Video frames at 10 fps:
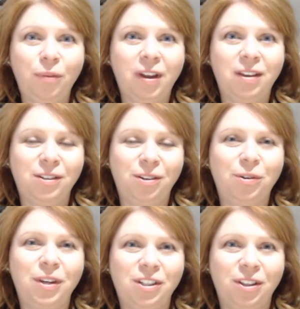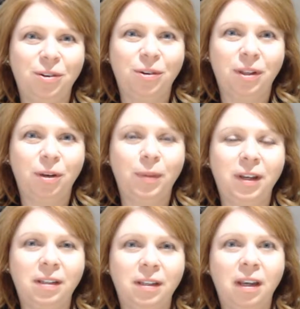that we've gotten to know each other a little
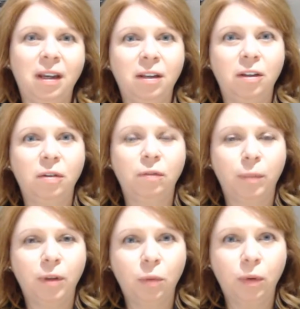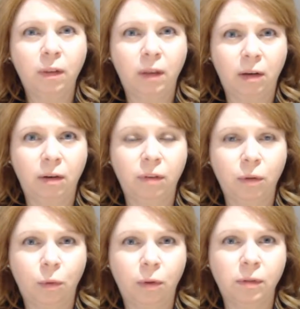bit and you're familiar with the layout of the
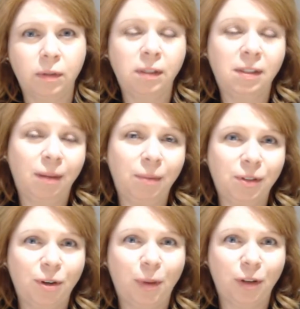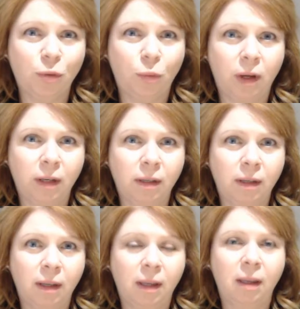course, it's time to start Module 1.
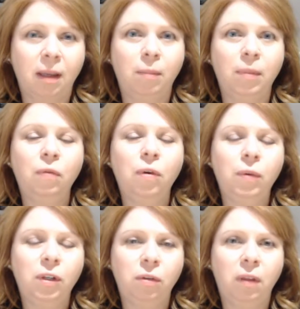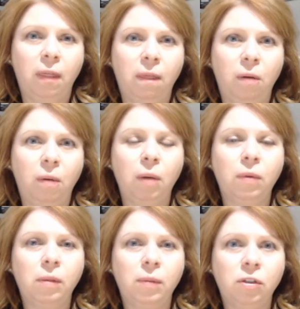Before we do that though, I
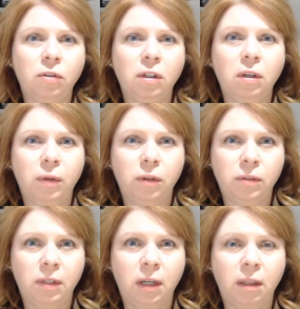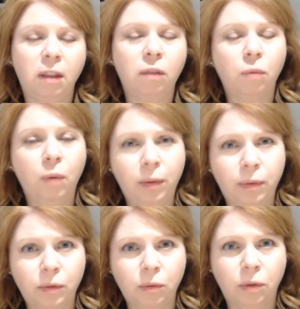want to be sure that you understand that throughout
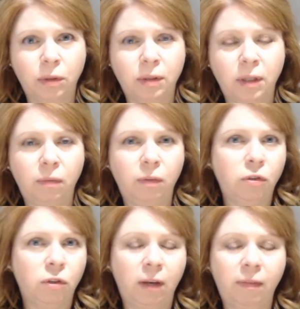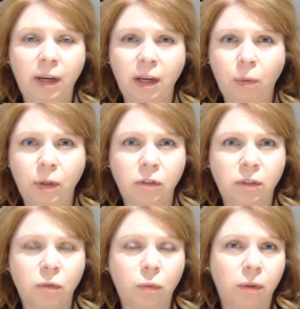this course, if you should have any
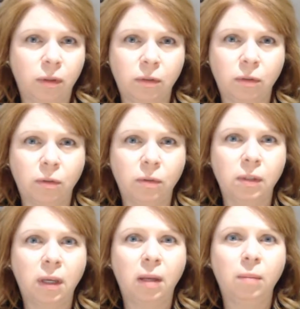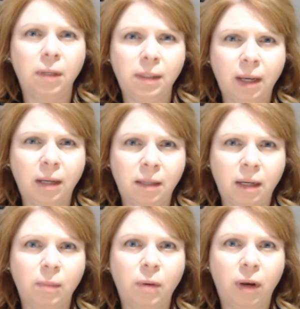questions or concerns, please
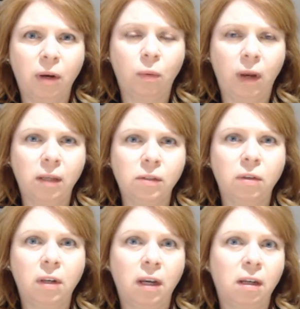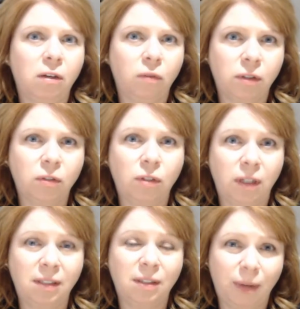contact me right away so that I can address your
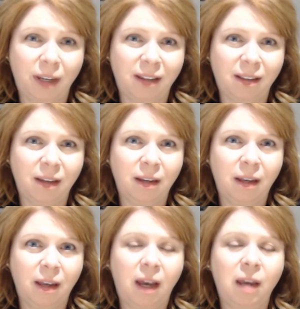needs immediately.